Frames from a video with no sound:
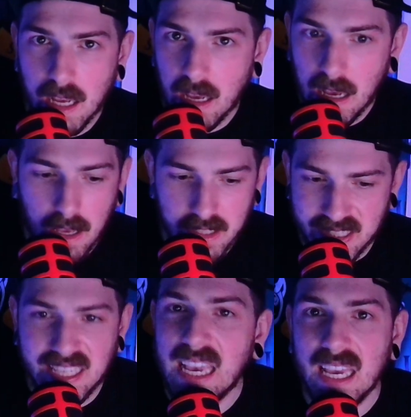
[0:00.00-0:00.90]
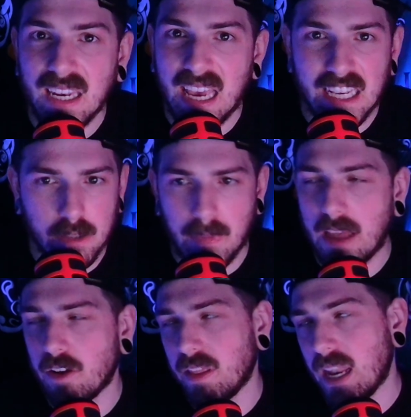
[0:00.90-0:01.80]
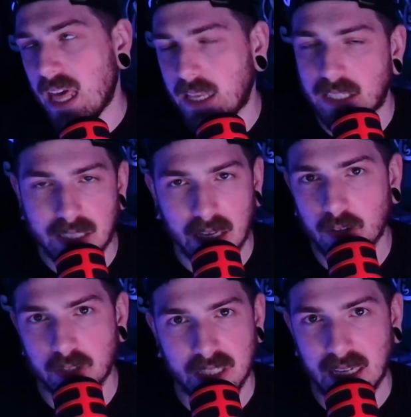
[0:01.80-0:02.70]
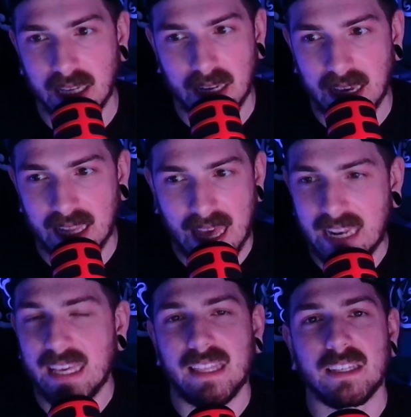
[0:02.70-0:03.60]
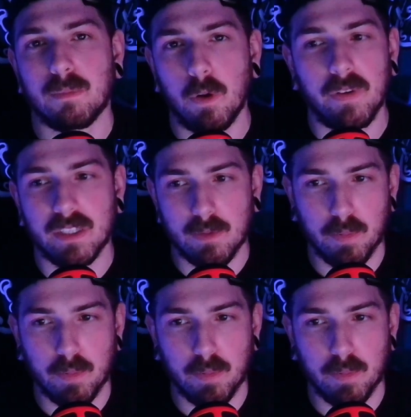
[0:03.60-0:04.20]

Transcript: scene is better than any single scene in any of these movies